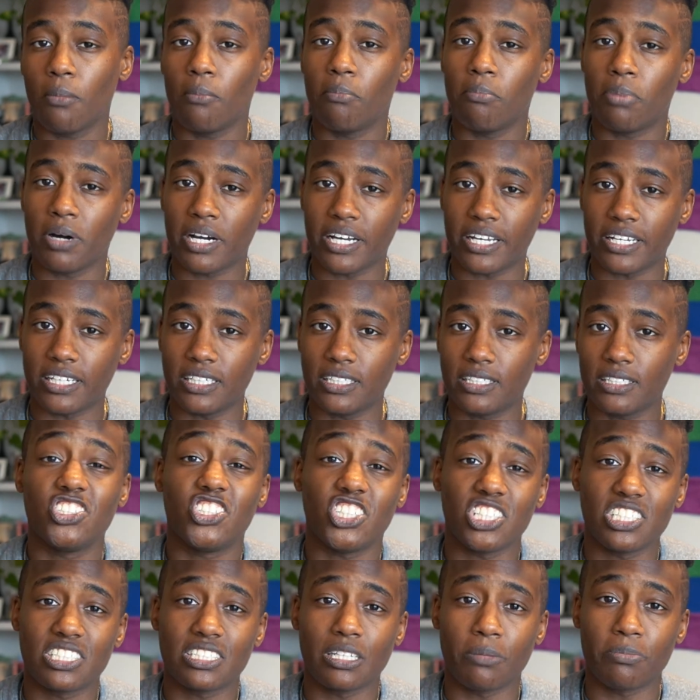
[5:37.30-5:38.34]
but
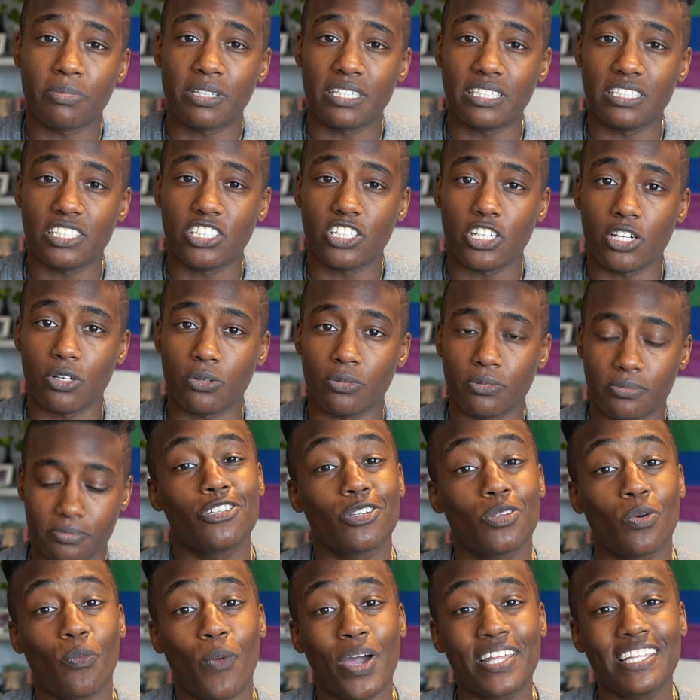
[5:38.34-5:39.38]
just something to note. So
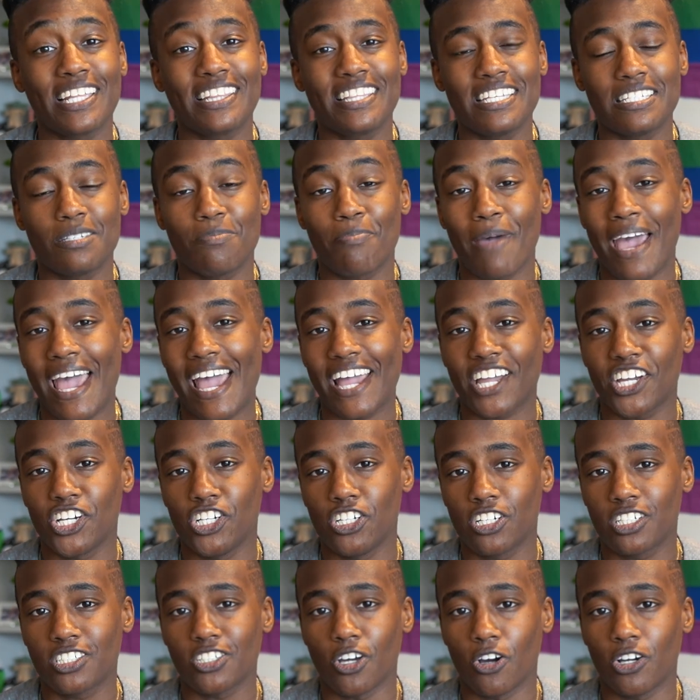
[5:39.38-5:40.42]
the way that this bag
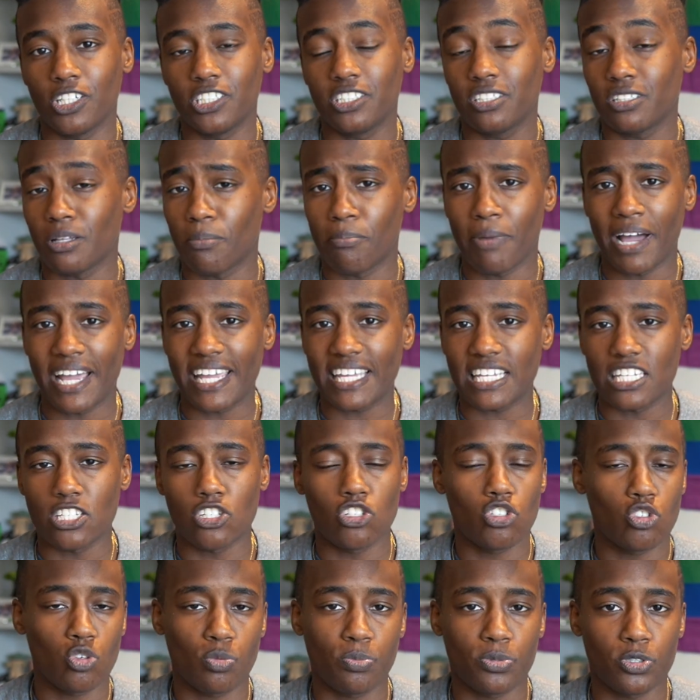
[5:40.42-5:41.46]
hooks onto the bike is
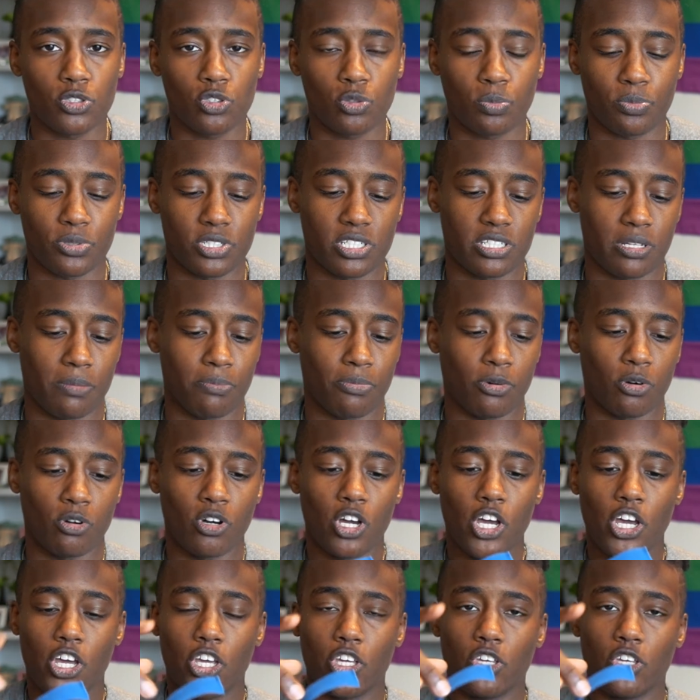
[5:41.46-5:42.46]
super simple.